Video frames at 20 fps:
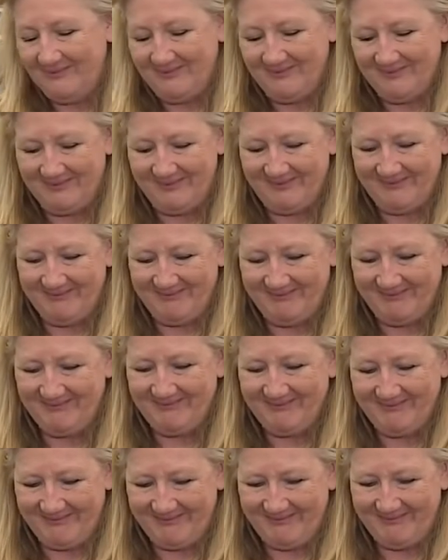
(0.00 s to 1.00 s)

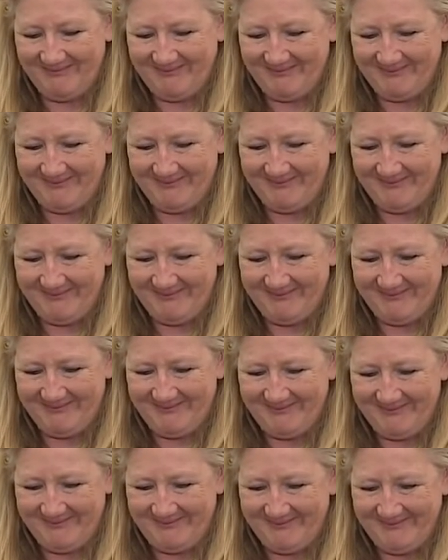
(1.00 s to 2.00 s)

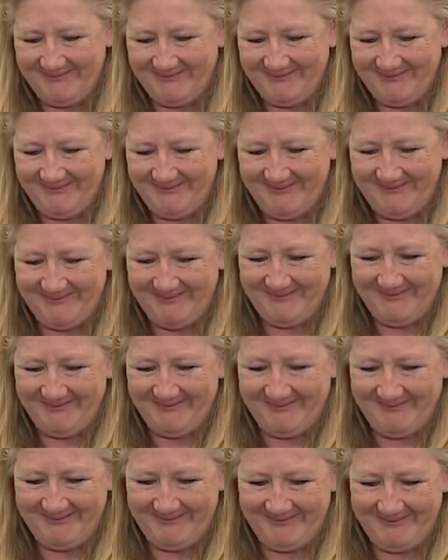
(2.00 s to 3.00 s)

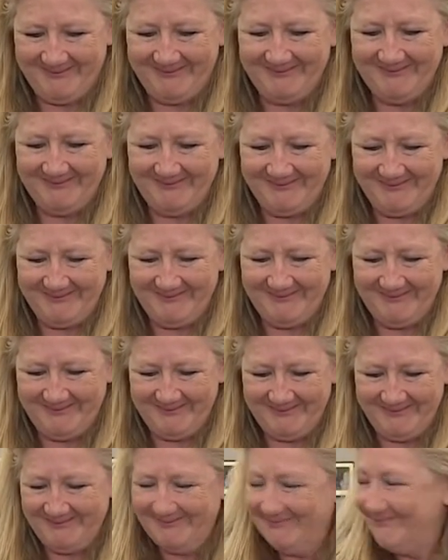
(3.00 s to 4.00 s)

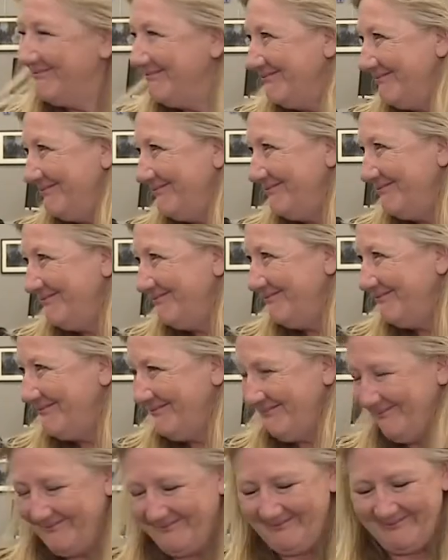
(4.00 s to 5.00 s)

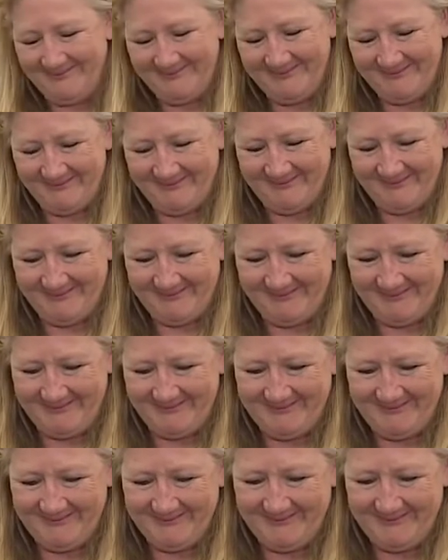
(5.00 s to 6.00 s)

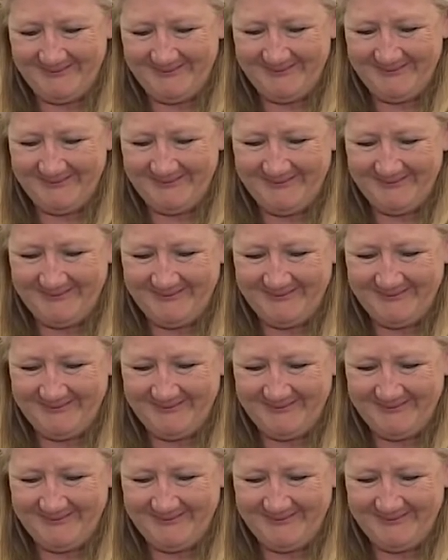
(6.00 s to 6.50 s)
[no speech]